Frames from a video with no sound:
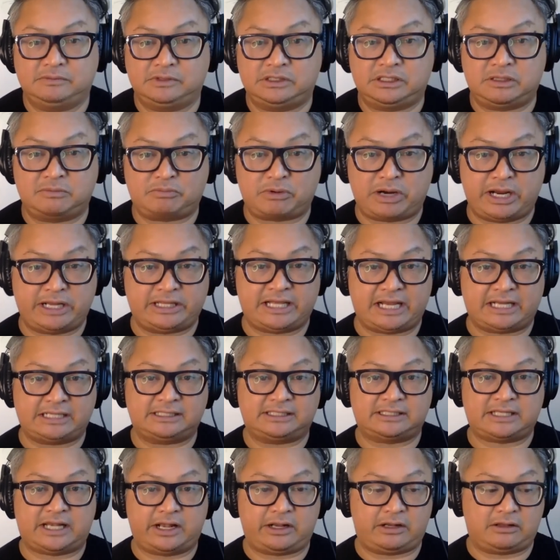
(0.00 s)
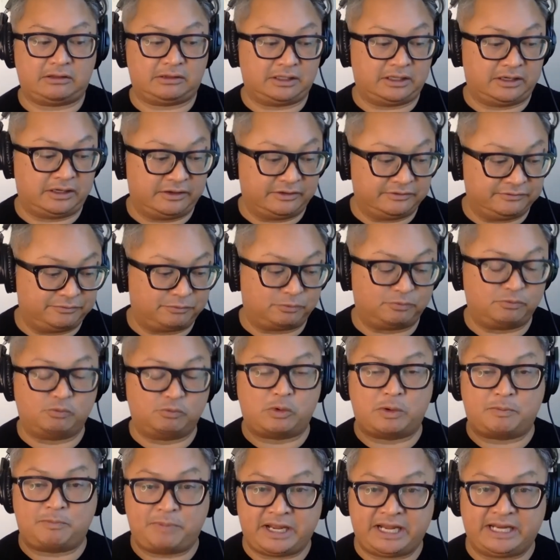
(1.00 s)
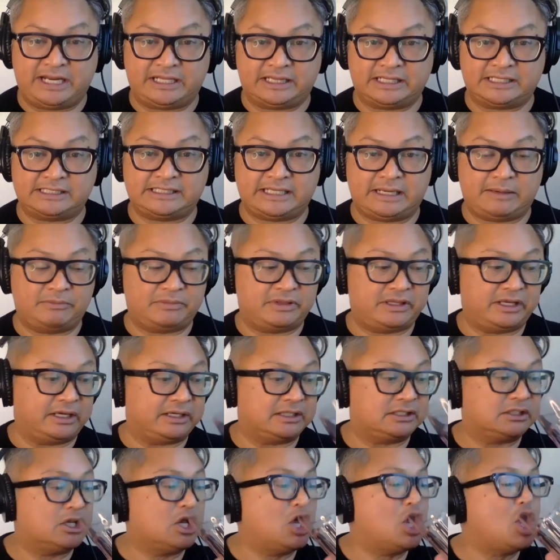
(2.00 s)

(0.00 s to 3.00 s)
to break that cycle of repeating the same things?